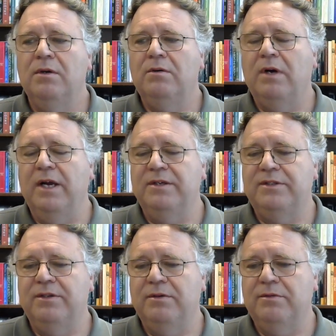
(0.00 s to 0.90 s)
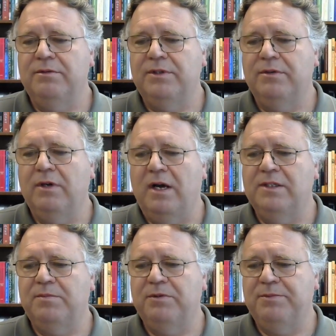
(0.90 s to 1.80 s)
right? So
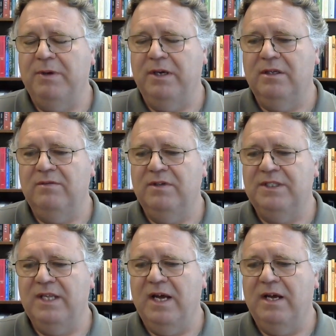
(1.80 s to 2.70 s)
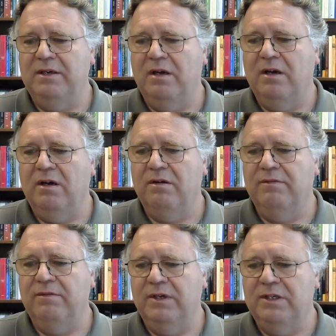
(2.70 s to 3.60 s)
God's perspective is that of
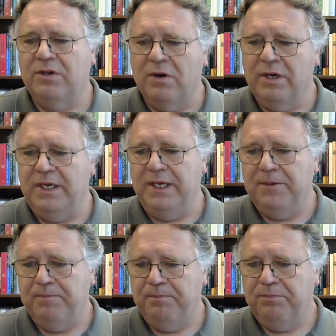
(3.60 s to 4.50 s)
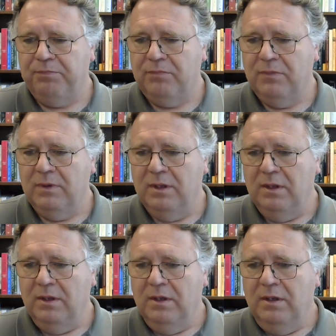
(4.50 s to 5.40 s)
eternity,
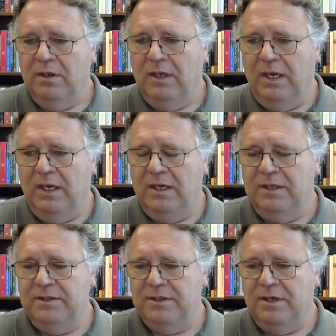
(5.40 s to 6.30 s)
and